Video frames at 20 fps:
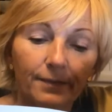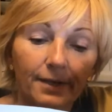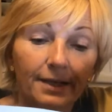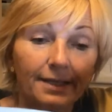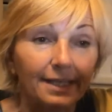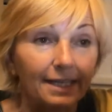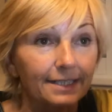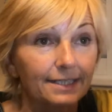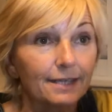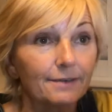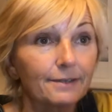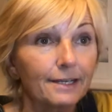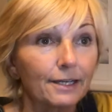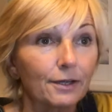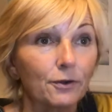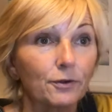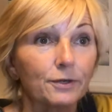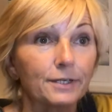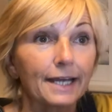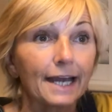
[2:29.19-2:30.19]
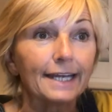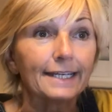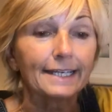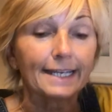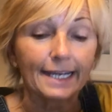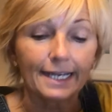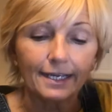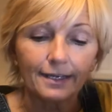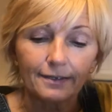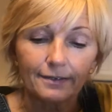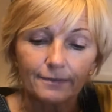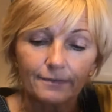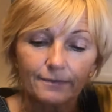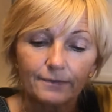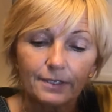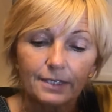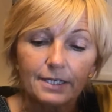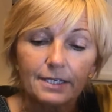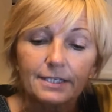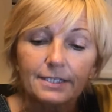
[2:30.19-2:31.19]
That sounds like a good idea,
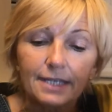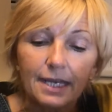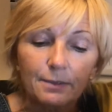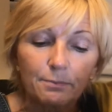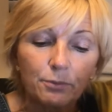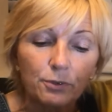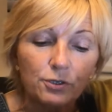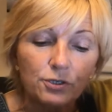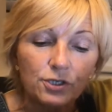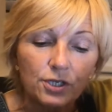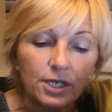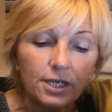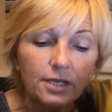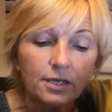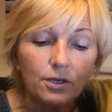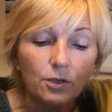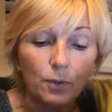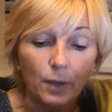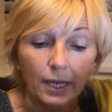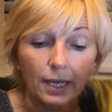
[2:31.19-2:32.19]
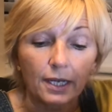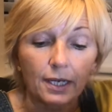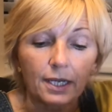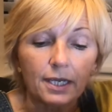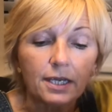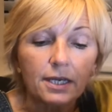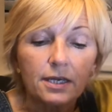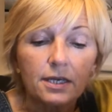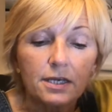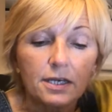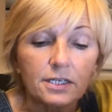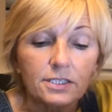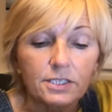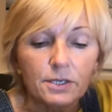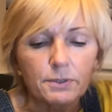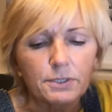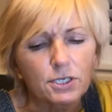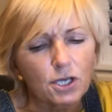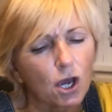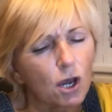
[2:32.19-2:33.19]
said Bunjee quickly, as though
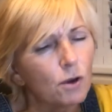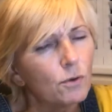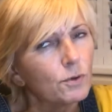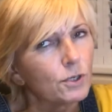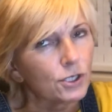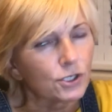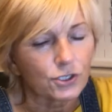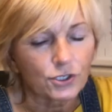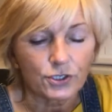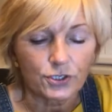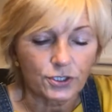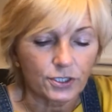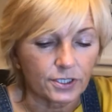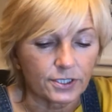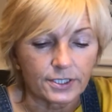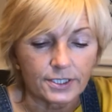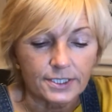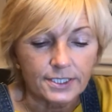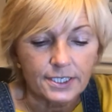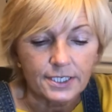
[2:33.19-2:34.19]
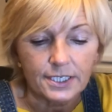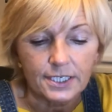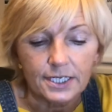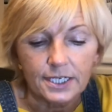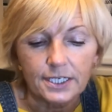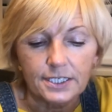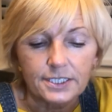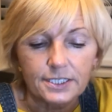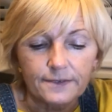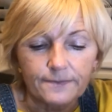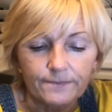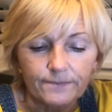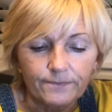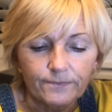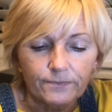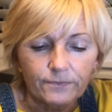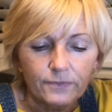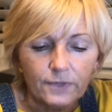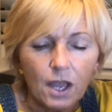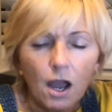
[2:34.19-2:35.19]
he'd only just considered it.
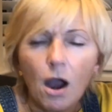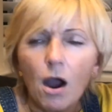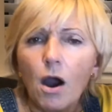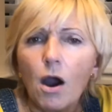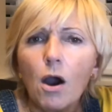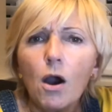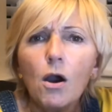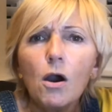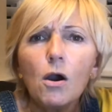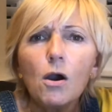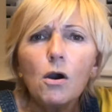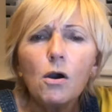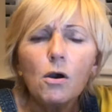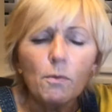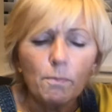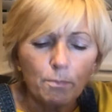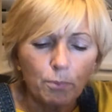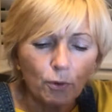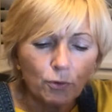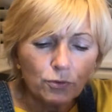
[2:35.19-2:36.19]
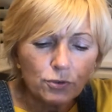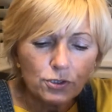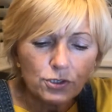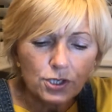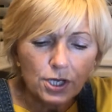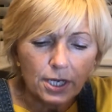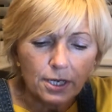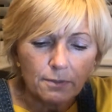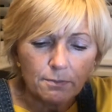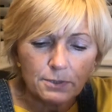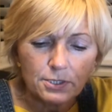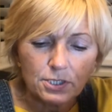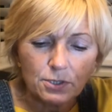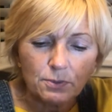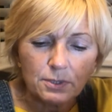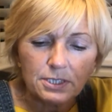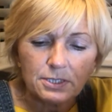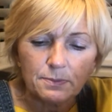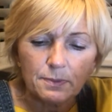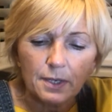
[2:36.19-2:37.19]
Oh, Bunjee, Mr.
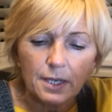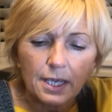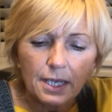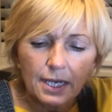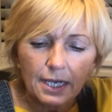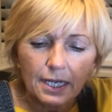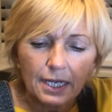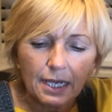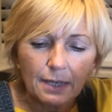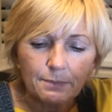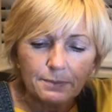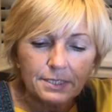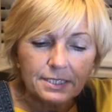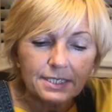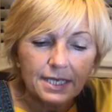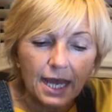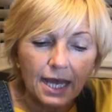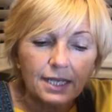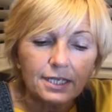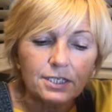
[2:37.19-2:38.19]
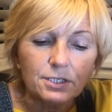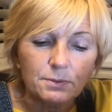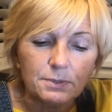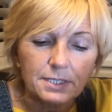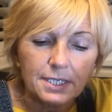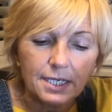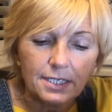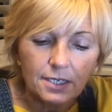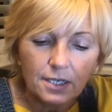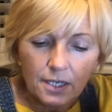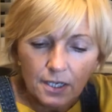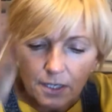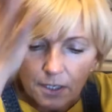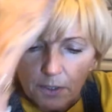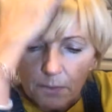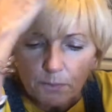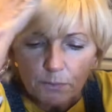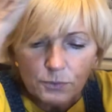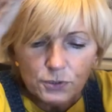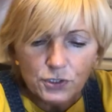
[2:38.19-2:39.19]
Winsborrow clapped his hand to his head.
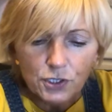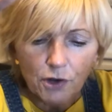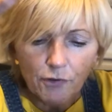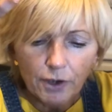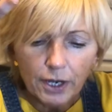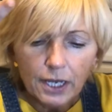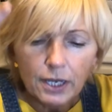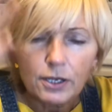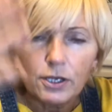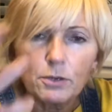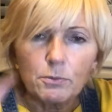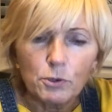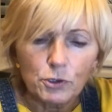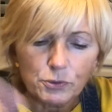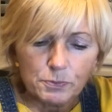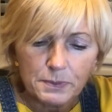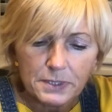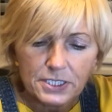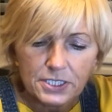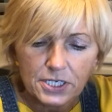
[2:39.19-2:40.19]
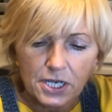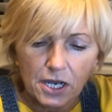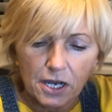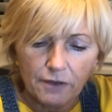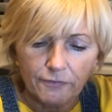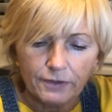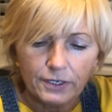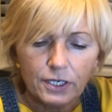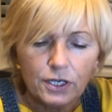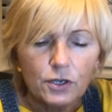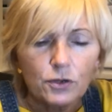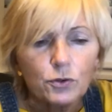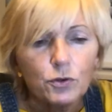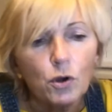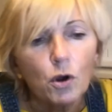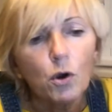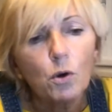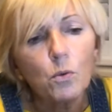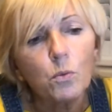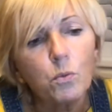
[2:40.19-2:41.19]
I'm sorry, you must be starving.
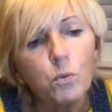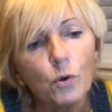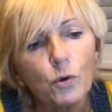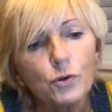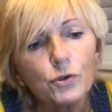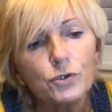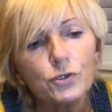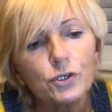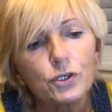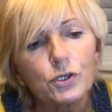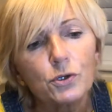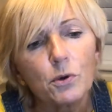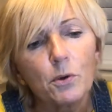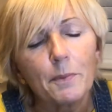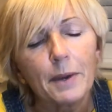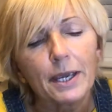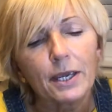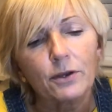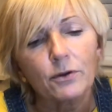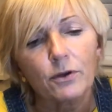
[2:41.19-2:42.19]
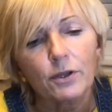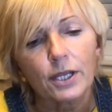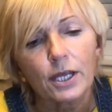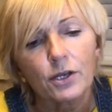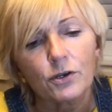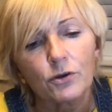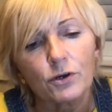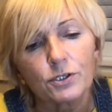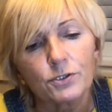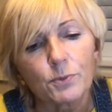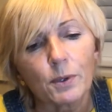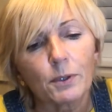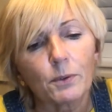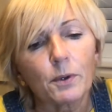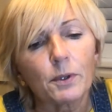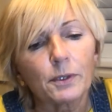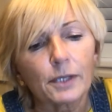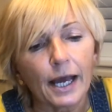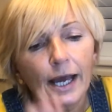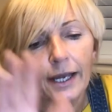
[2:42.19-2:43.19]
No wonder you were making all that noise.
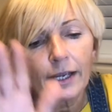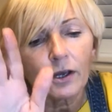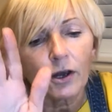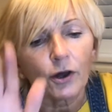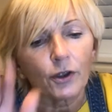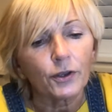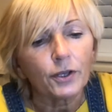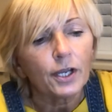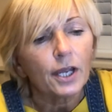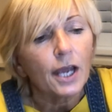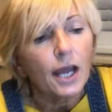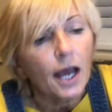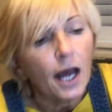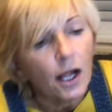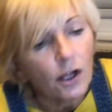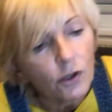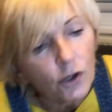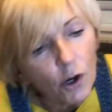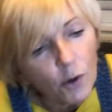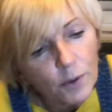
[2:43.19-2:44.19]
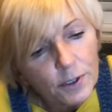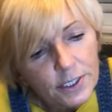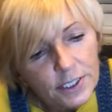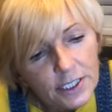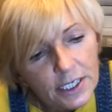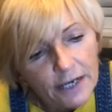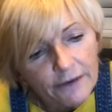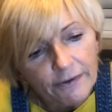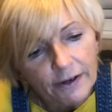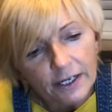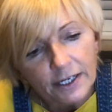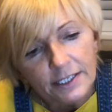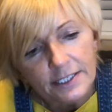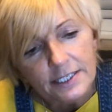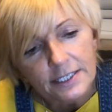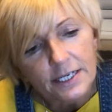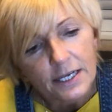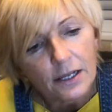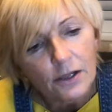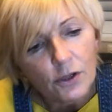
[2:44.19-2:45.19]
Well, hang on. I'll go and see if I can
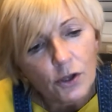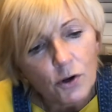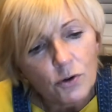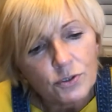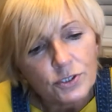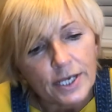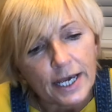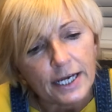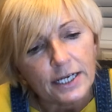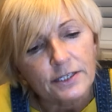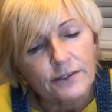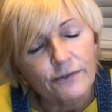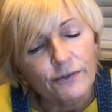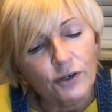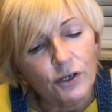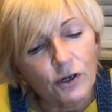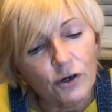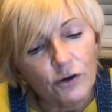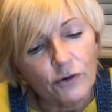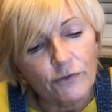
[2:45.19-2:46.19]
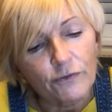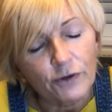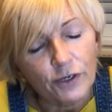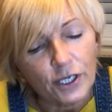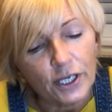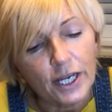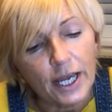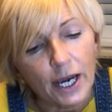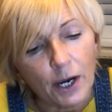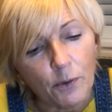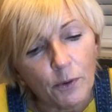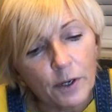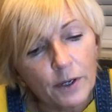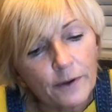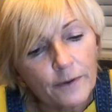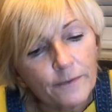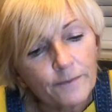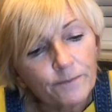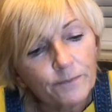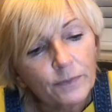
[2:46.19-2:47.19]
steal those eggs for you now.
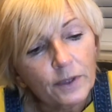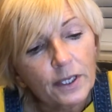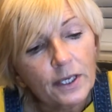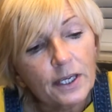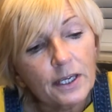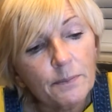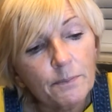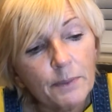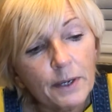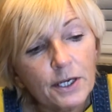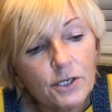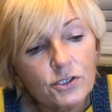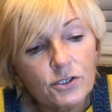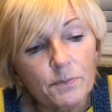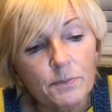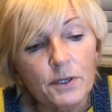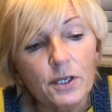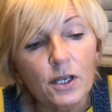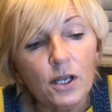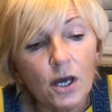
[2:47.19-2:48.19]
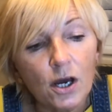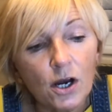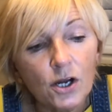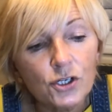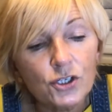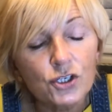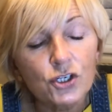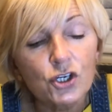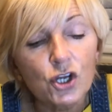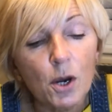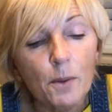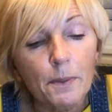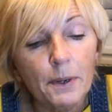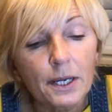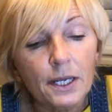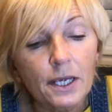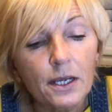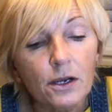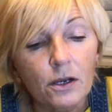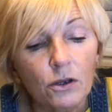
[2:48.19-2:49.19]
He picked up a large knobbly
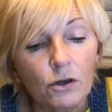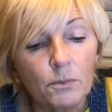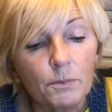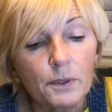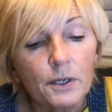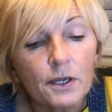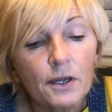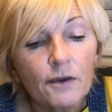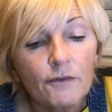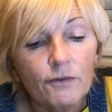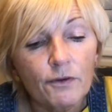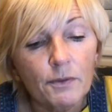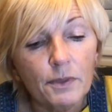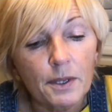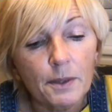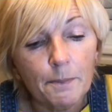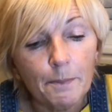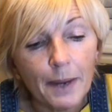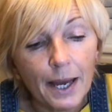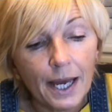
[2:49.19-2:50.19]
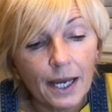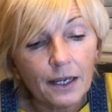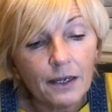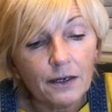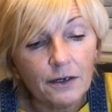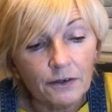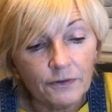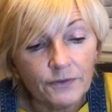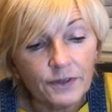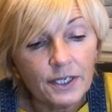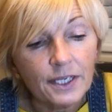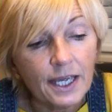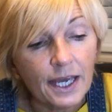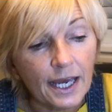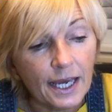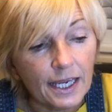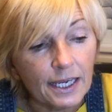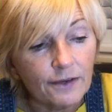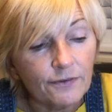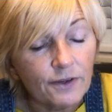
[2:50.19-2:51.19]
club from the back of the
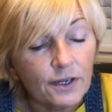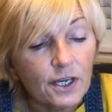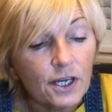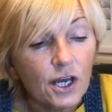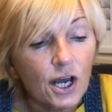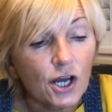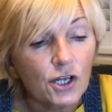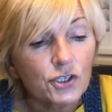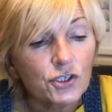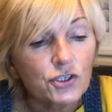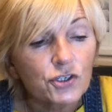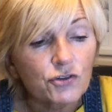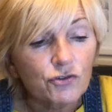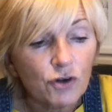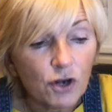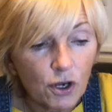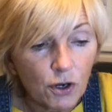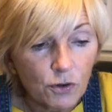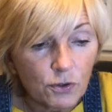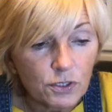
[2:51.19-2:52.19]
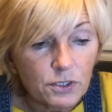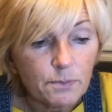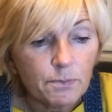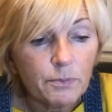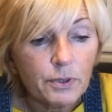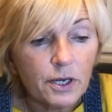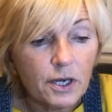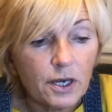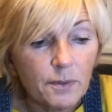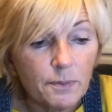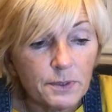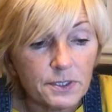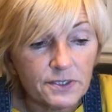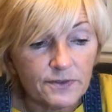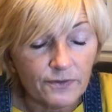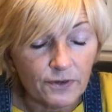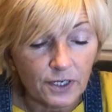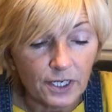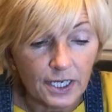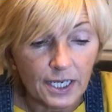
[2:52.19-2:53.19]
cave and strode
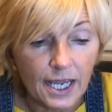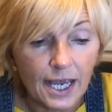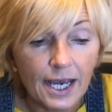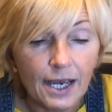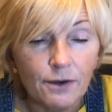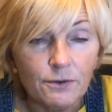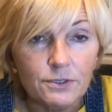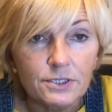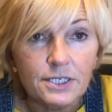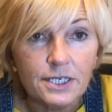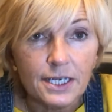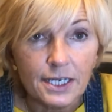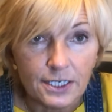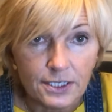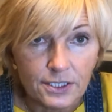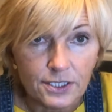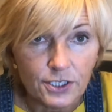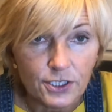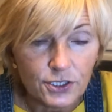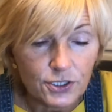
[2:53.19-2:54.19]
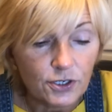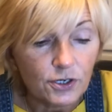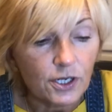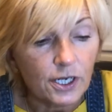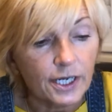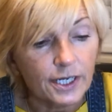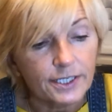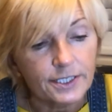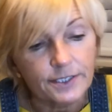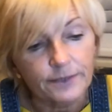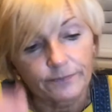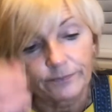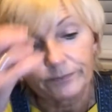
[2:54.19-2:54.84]
purposefully out into the sunlight.